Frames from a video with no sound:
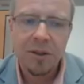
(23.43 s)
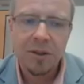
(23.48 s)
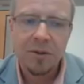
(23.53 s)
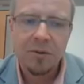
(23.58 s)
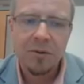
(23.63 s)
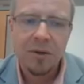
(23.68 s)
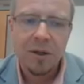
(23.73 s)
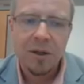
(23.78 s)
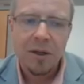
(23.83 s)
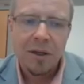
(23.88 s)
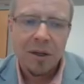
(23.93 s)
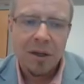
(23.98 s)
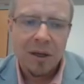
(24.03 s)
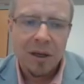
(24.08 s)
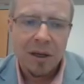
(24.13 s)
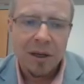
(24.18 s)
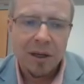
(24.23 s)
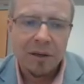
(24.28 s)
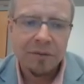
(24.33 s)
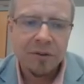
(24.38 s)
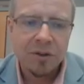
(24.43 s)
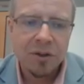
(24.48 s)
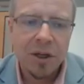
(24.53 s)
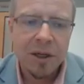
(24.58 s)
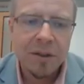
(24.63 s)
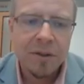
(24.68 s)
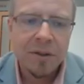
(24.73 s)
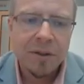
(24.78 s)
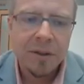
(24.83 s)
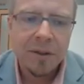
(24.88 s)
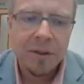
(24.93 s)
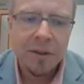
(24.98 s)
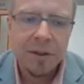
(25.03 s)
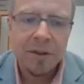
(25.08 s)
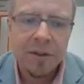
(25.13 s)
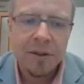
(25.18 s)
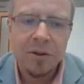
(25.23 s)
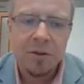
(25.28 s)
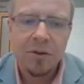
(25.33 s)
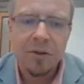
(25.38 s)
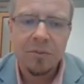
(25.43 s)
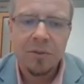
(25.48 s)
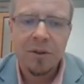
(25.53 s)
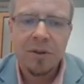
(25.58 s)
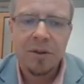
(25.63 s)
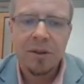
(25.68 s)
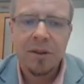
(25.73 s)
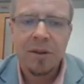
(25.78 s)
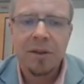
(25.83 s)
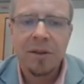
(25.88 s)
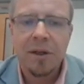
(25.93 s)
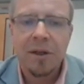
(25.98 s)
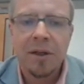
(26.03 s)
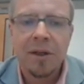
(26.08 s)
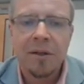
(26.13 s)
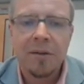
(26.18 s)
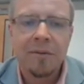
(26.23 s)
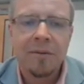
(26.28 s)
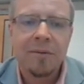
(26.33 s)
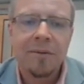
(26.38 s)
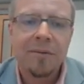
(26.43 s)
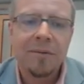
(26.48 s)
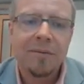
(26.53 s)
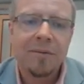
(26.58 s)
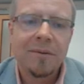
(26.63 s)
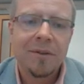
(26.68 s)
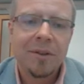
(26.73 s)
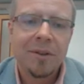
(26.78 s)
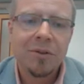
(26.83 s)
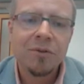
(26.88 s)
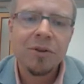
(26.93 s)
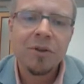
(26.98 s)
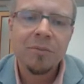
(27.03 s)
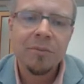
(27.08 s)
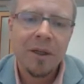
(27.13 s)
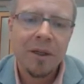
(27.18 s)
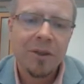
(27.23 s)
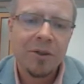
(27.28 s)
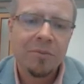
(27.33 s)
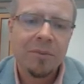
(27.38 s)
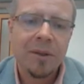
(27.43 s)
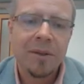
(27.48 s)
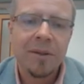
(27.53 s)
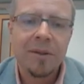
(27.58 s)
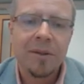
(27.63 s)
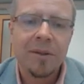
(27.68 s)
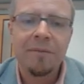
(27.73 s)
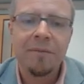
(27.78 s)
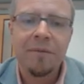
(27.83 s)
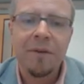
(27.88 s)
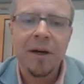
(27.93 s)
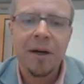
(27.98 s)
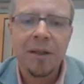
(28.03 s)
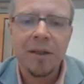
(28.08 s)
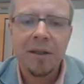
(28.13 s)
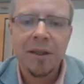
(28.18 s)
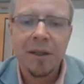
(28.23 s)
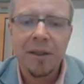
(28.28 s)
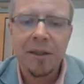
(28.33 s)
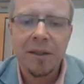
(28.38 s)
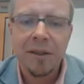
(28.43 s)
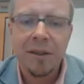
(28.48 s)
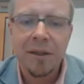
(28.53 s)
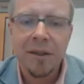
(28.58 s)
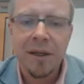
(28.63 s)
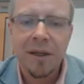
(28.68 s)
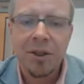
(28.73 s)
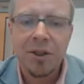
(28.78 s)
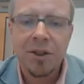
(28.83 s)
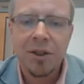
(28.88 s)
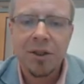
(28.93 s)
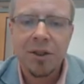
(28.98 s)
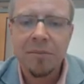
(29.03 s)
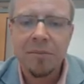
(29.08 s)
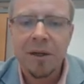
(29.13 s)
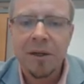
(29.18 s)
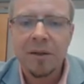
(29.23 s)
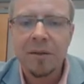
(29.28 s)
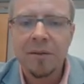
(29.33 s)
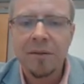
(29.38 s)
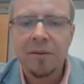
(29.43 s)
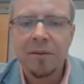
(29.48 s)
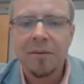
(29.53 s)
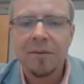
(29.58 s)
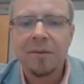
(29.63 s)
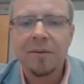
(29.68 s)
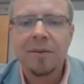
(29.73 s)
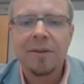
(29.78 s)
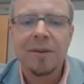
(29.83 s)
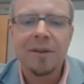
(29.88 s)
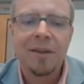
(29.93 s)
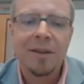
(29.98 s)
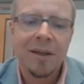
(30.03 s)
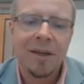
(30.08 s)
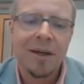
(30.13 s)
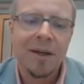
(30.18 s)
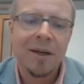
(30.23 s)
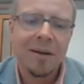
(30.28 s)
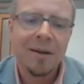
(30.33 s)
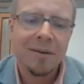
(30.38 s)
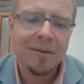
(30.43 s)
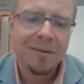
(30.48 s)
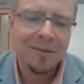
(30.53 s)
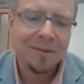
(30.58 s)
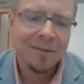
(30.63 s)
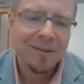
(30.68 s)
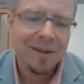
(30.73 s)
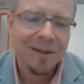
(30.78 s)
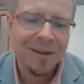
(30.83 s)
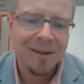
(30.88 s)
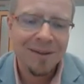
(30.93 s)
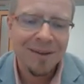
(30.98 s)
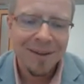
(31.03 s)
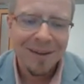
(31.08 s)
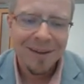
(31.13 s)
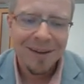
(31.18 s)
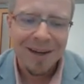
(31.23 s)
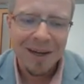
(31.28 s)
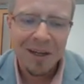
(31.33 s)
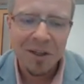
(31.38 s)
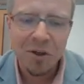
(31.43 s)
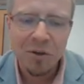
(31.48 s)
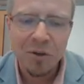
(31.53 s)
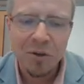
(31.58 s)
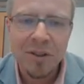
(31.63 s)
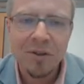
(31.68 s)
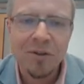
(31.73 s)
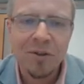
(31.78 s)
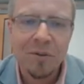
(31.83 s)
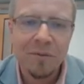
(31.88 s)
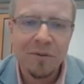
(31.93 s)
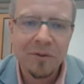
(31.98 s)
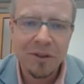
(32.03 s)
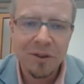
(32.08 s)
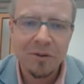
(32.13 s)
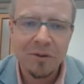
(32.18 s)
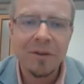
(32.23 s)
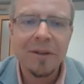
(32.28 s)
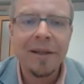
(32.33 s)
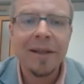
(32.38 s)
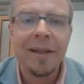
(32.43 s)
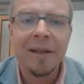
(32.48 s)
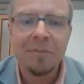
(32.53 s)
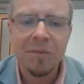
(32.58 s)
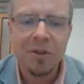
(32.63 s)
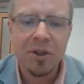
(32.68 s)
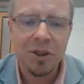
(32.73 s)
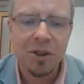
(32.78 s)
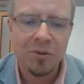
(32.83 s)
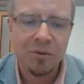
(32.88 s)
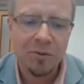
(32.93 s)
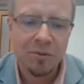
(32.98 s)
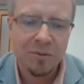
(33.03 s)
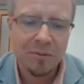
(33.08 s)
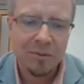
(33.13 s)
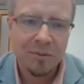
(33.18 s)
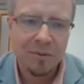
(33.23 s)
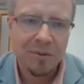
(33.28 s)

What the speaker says: So I have tried the neat document in our studio menu, but the file in HTML, yeah. I know it's not obvious, so let me show you.